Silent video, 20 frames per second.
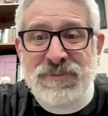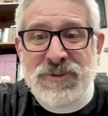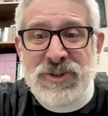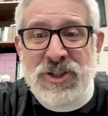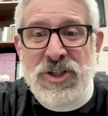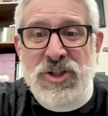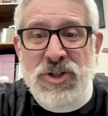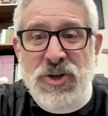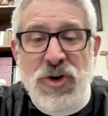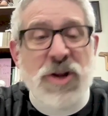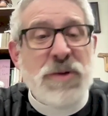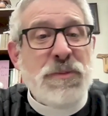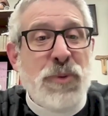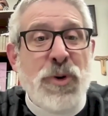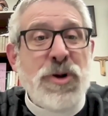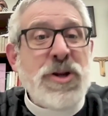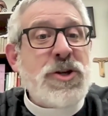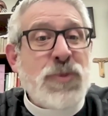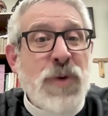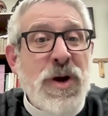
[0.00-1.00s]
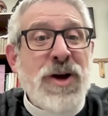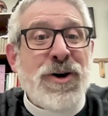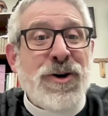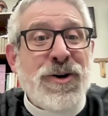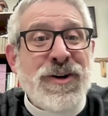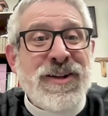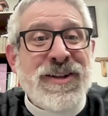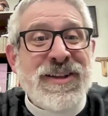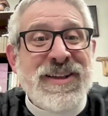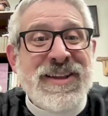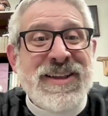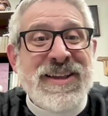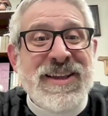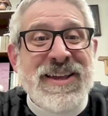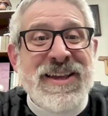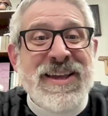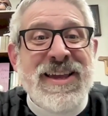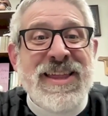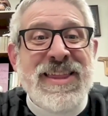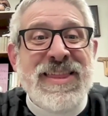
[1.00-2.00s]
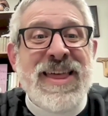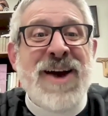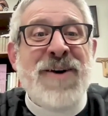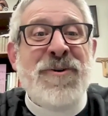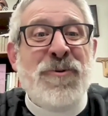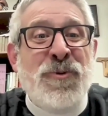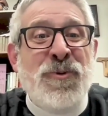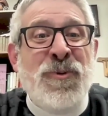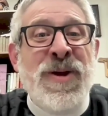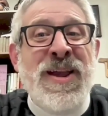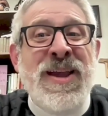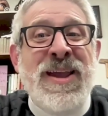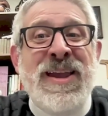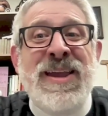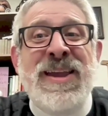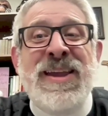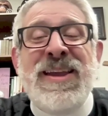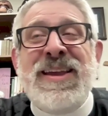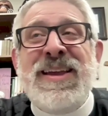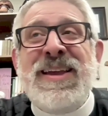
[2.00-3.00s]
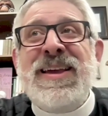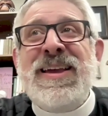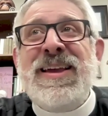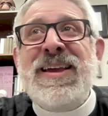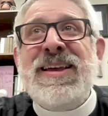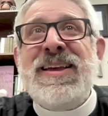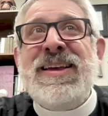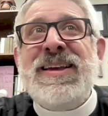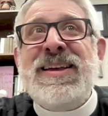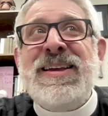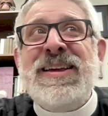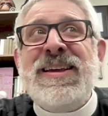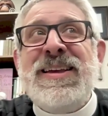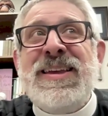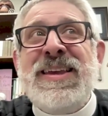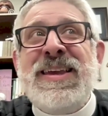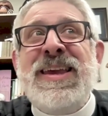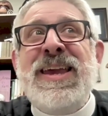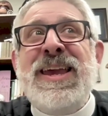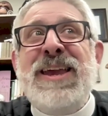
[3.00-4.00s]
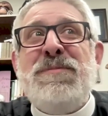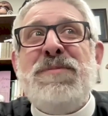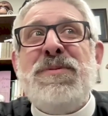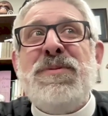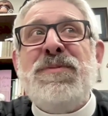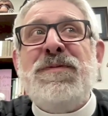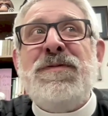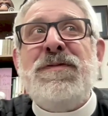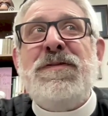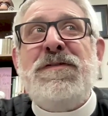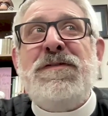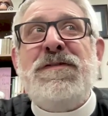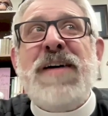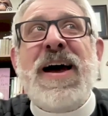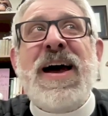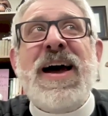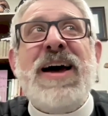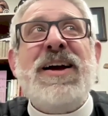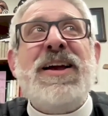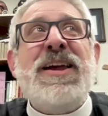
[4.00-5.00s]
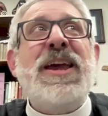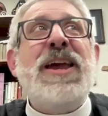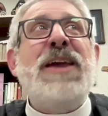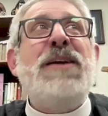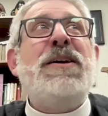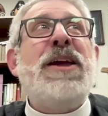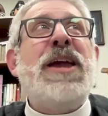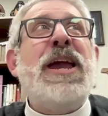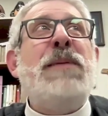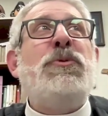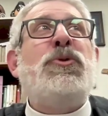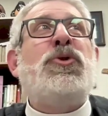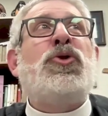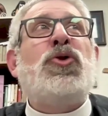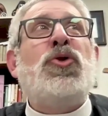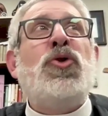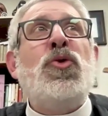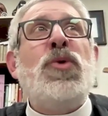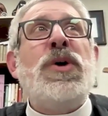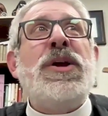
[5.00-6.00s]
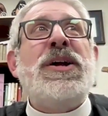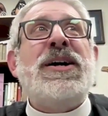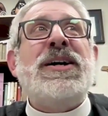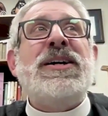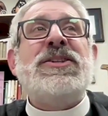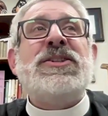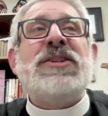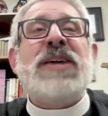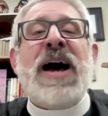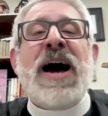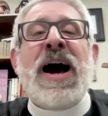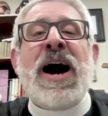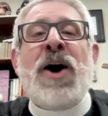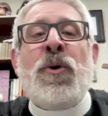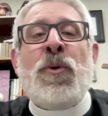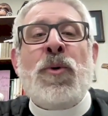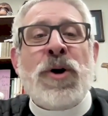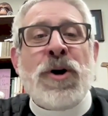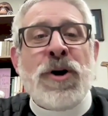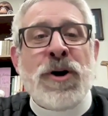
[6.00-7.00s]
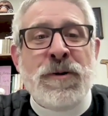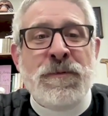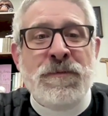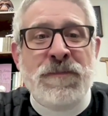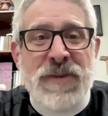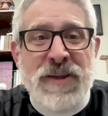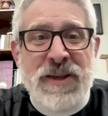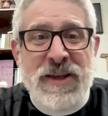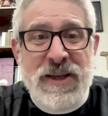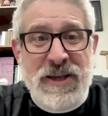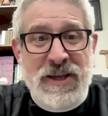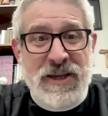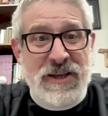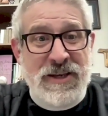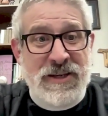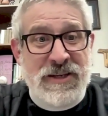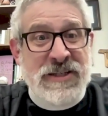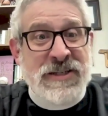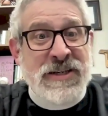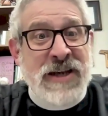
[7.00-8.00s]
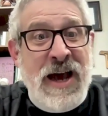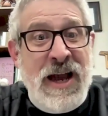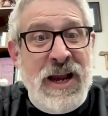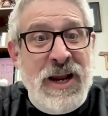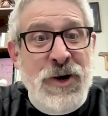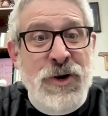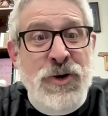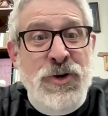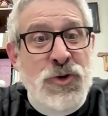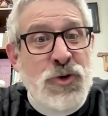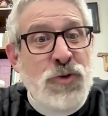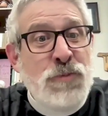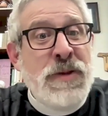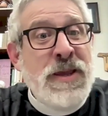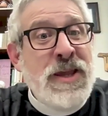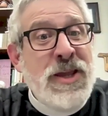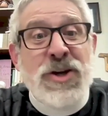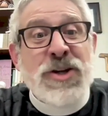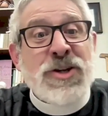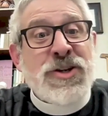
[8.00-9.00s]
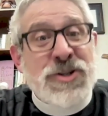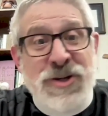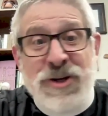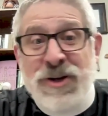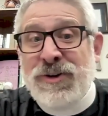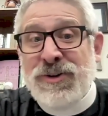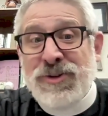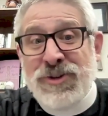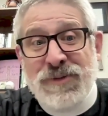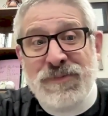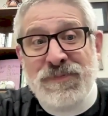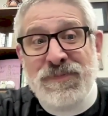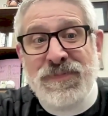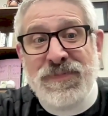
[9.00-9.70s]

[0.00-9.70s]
concerning point as well. That we keep true in us our desire to be good salt,